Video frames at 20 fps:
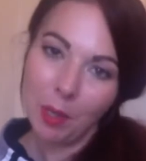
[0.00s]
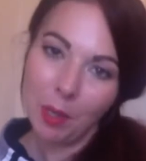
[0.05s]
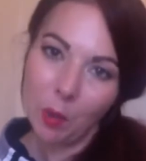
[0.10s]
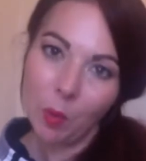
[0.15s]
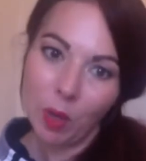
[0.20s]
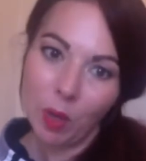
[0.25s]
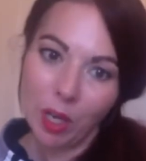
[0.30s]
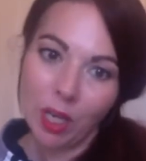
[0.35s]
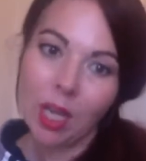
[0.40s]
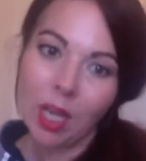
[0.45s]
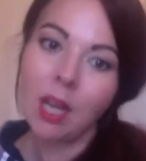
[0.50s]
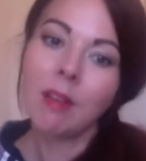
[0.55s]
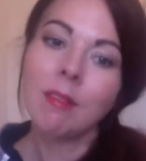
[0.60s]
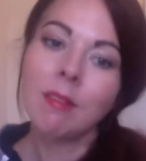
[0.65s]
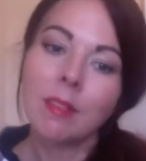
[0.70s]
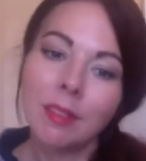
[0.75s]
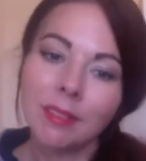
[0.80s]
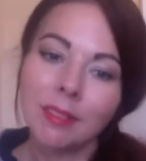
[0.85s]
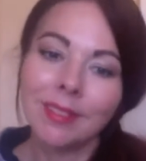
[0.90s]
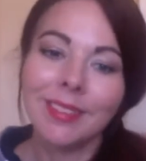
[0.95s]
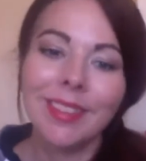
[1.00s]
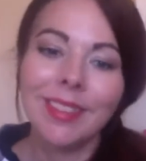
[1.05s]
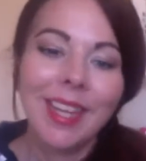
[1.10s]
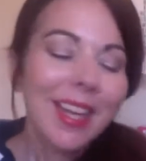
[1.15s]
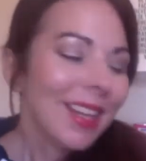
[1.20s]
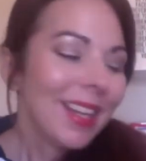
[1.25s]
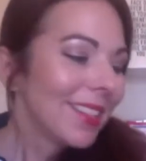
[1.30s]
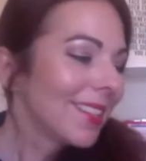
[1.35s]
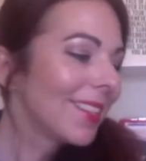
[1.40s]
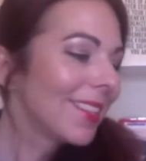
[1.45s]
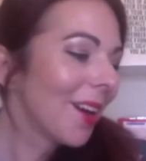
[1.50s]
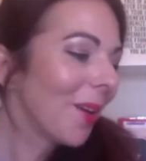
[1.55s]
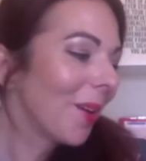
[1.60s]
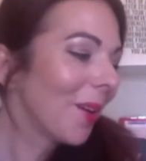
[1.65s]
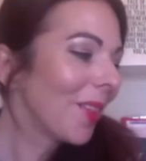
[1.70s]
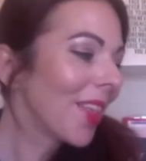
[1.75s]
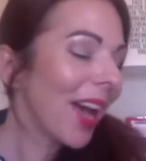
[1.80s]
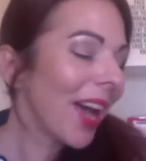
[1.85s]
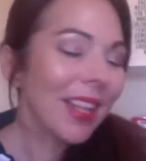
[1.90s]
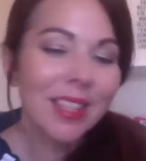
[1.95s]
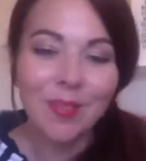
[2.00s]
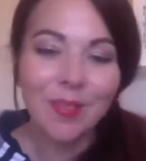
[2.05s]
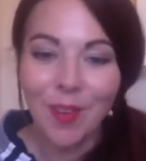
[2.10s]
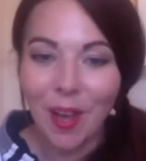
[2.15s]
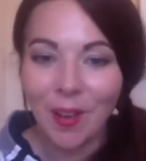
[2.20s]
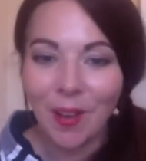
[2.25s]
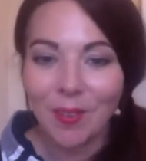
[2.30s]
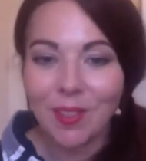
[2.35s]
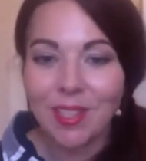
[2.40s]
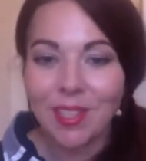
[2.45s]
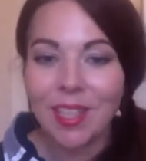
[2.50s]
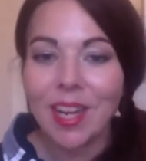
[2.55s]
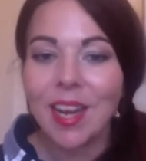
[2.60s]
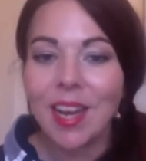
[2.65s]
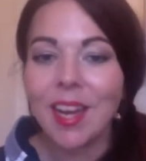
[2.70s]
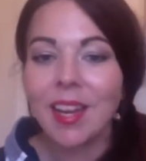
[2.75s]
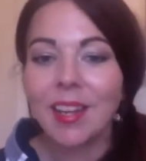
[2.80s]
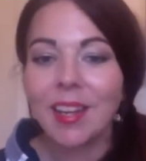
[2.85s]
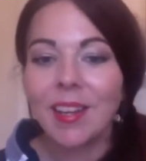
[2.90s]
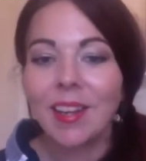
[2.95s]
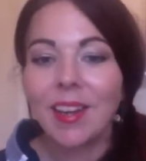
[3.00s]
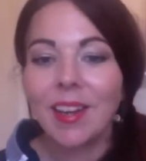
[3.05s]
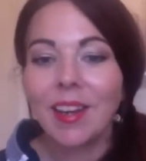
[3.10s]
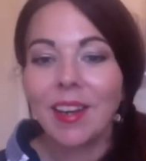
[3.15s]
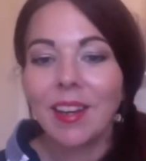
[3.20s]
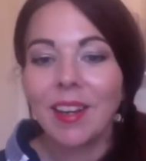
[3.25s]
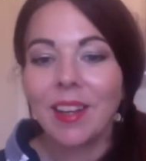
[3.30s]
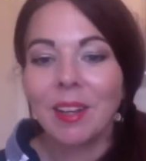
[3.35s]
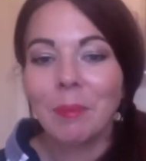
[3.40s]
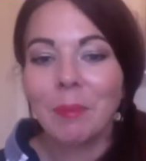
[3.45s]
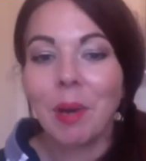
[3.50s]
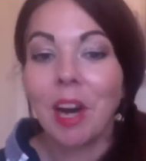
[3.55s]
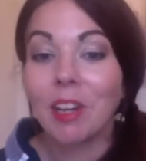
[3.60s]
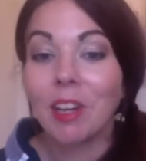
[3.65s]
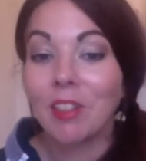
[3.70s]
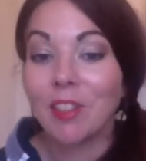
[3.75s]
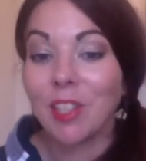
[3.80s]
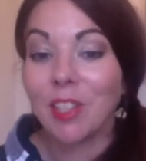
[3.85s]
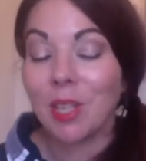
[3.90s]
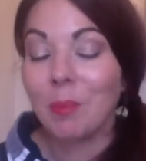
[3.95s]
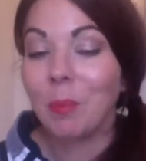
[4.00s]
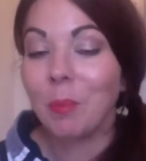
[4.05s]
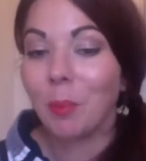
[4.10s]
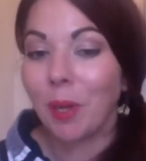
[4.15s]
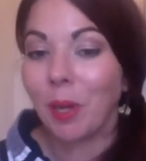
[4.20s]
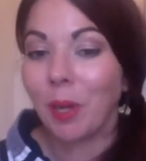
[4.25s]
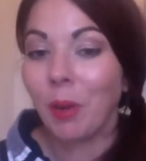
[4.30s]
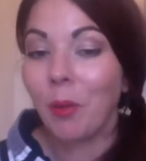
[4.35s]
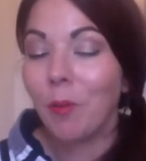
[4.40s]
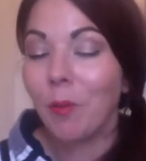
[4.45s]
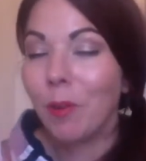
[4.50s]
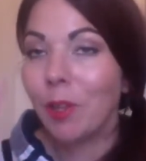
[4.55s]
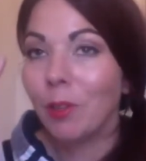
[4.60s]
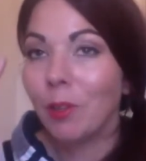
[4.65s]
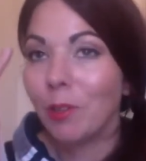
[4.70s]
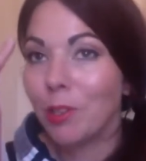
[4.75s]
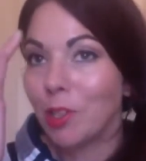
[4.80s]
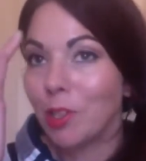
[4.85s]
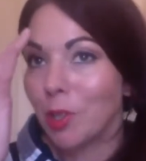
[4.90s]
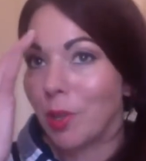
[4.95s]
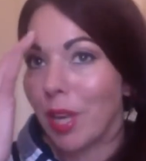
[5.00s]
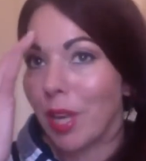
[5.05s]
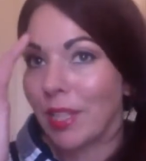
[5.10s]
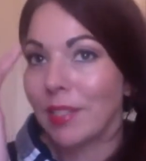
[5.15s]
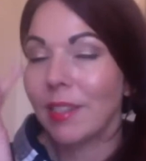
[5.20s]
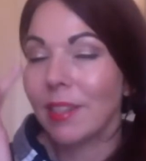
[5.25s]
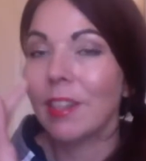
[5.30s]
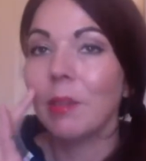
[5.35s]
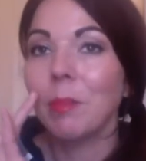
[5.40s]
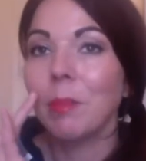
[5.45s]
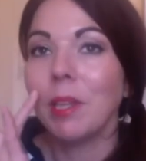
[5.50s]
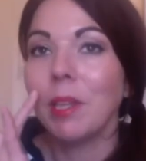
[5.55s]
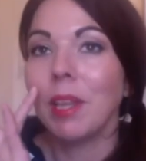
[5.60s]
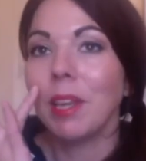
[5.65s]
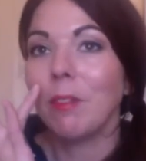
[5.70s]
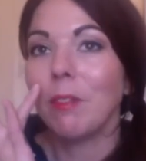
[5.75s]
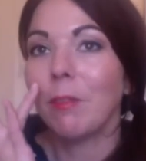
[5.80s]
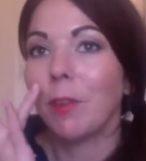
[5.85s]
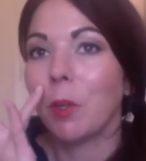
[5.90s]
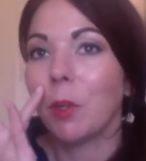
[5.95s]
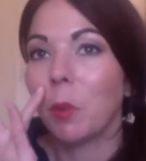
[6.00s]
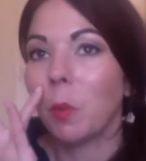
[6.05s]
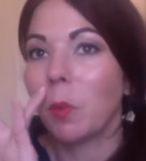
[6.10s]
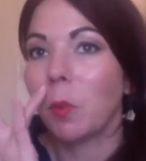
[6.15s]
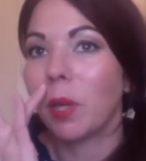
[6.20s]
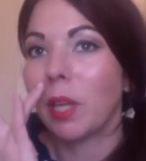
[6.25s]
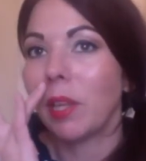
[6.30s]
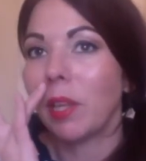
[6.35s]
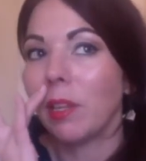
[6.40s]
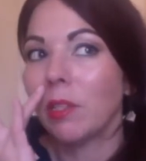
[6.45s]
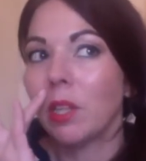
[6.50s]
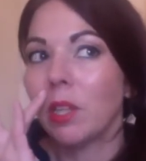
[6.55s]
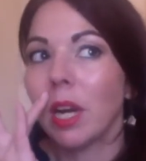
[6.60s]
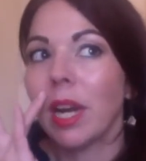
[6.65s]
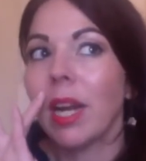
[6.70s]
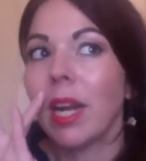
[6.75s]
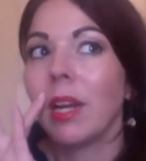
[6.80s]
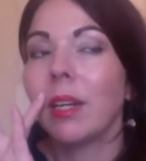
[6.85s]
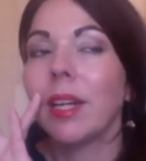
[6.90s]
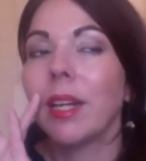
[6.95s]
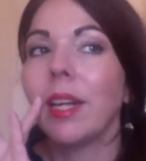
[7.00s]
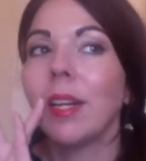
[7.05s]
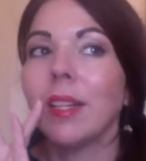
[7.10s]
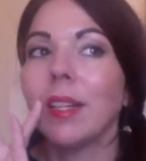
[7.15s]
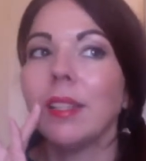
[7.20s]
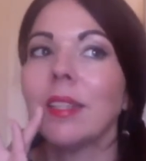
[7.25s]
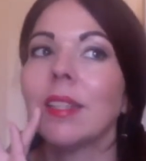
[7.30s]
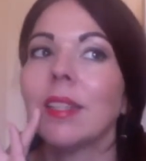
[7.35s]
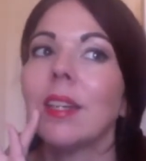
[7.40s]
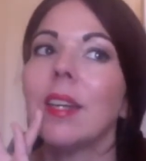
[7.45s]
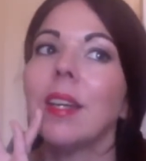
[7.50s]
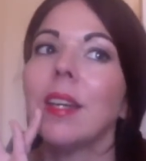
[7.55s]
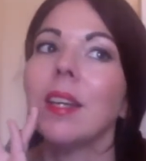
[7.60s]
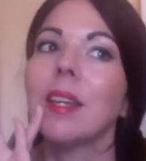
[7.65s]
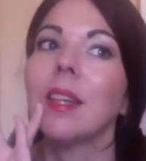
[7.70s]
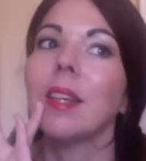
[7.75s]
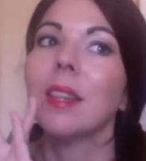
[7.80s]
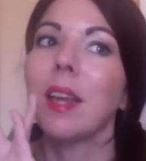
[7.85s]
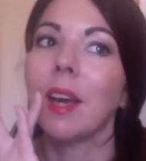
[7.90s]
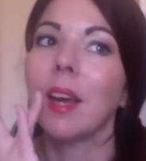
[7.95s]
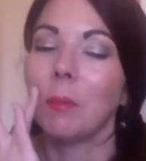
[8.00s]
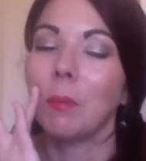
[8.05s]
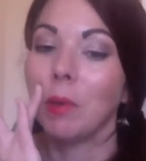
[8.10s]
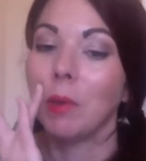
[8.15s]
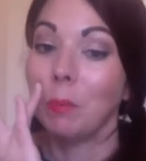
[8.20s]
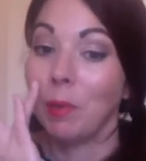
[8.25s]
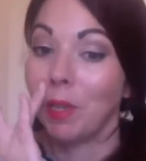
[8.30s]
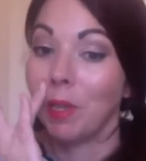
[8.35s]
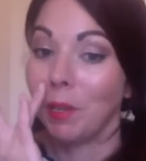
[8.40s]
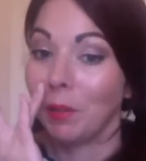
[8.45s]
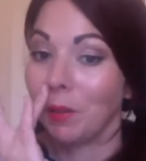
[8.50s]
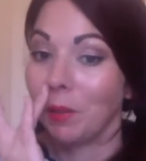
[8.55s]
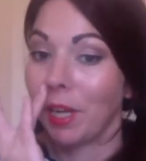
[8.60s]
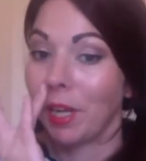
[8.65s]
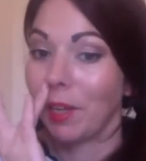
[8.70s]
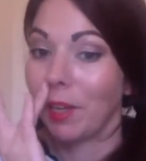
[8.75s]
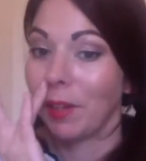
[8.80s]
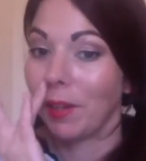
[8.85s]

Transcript: word. So that's found in our deep wrinkle fillers. So that's going to be like for your really dry areas, that would be a great